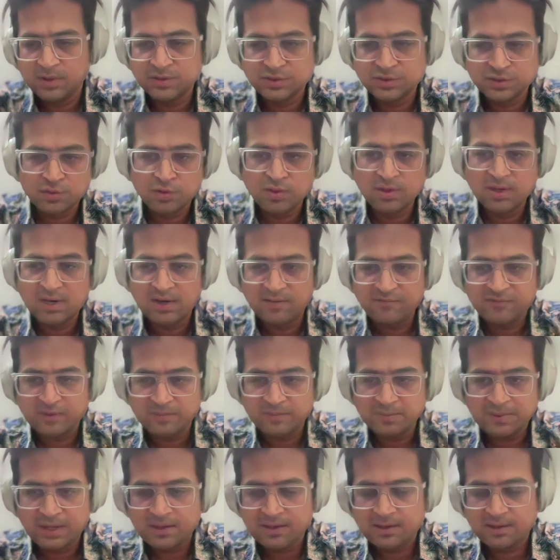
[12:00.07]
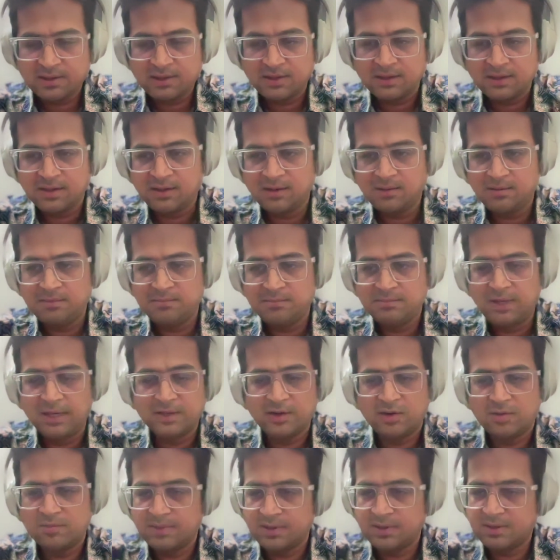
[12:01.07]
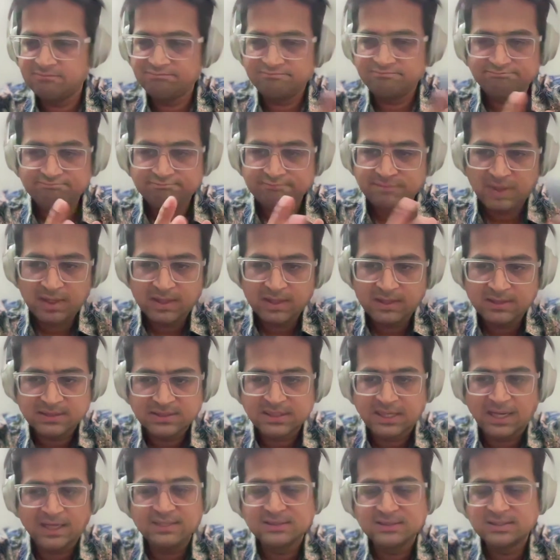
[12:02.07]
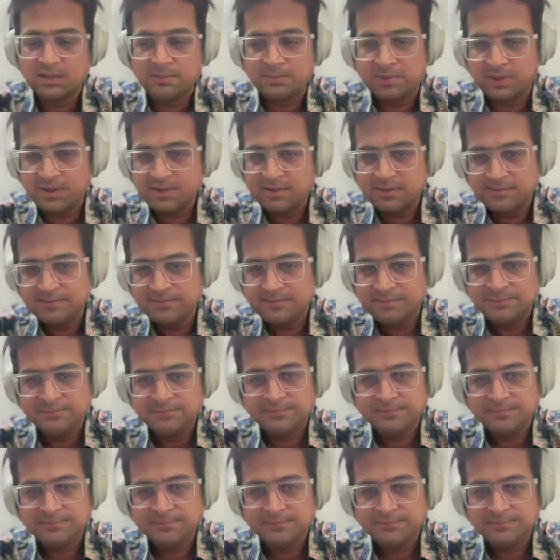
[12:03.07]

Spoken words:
to because you don't come from that background, but sky is the limit.